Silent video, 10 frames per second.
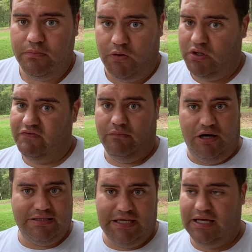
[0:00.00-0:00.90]
You want to live in
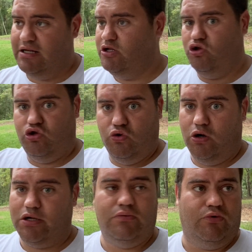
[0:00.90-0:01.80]
Montana, New
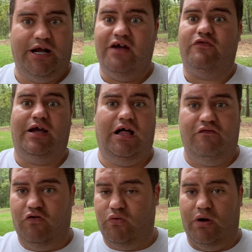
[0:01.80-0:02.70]
York, wherever,
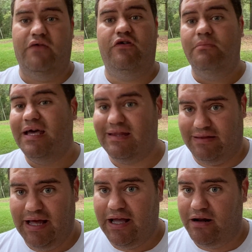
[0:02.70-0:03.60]
California, where if you're making
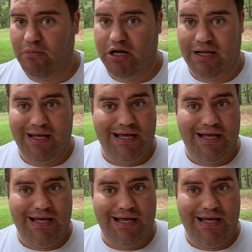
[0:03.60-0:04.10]
that kind of money,